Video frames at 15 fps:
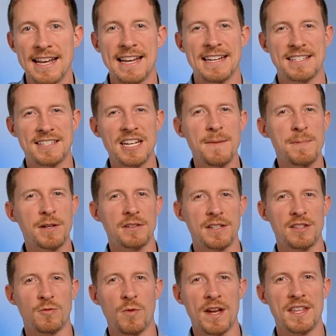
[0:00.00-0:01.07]
And typically
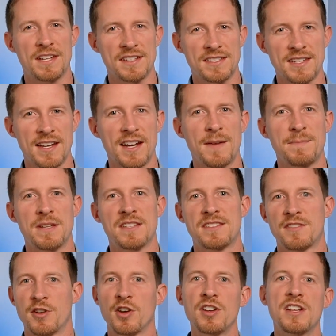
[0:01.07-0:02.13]
the way that it's set up is
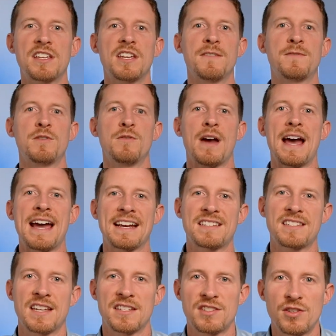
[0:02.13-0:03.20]
they're gonna give you
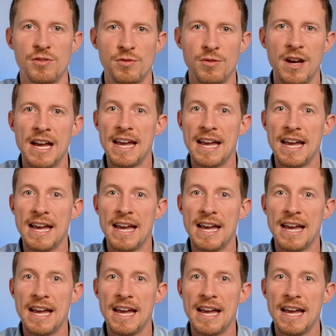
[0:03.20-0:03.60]
access to